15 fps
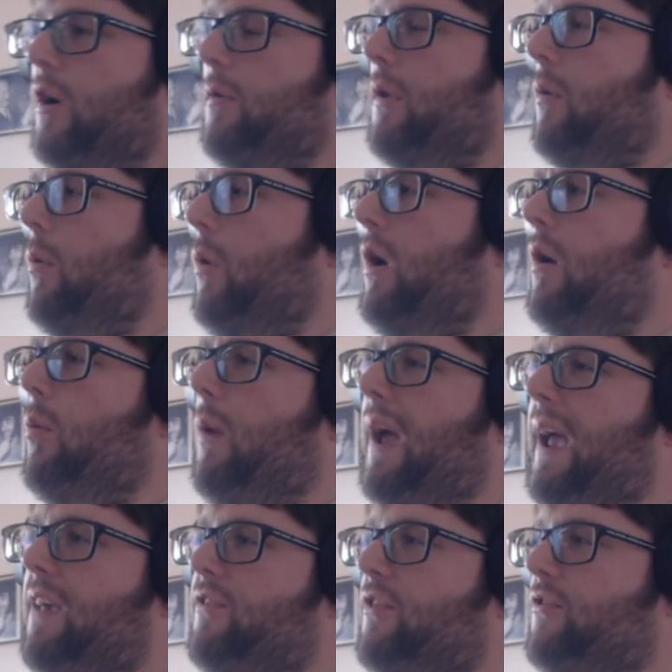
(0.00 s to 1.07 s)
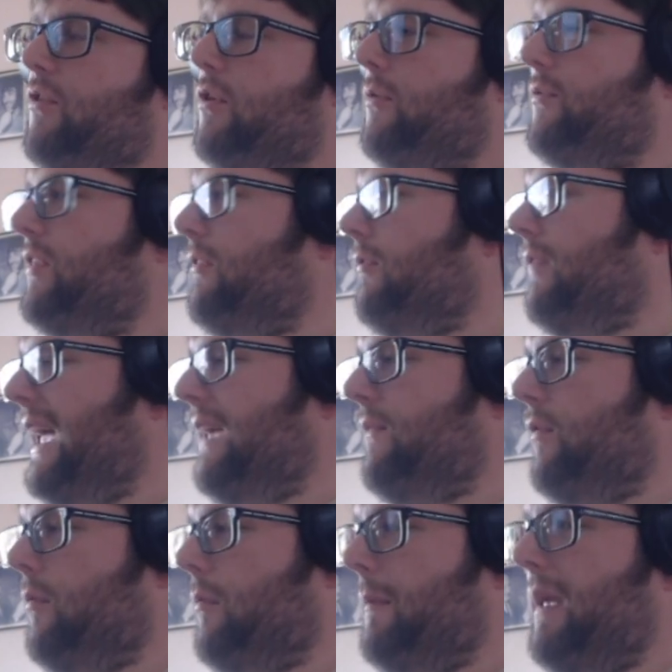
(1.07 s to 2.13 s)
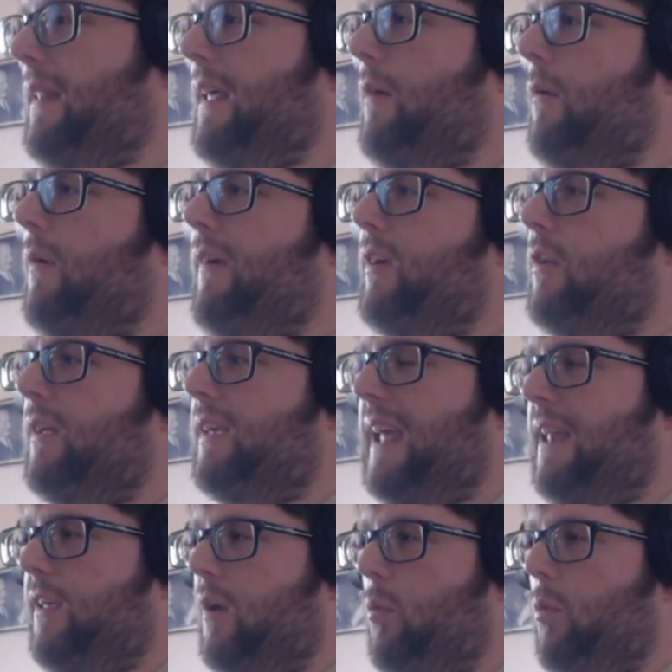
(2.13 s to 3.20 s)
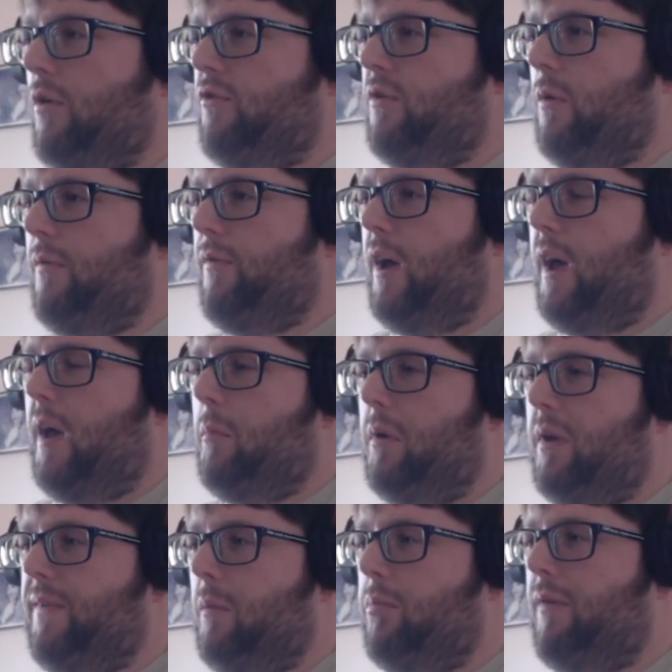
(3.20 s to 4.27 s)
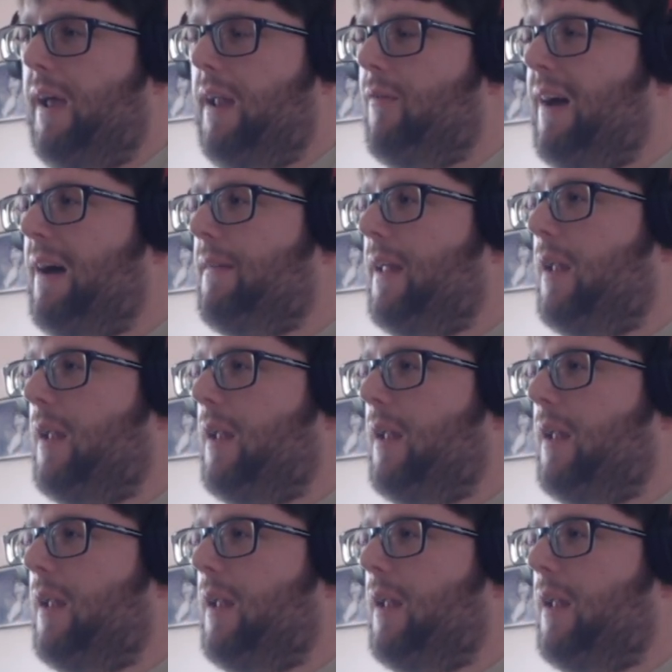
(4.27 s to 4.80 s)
there were ways to sort of delay them. I mean, they were really good at getting you once you were there, but if you played around that a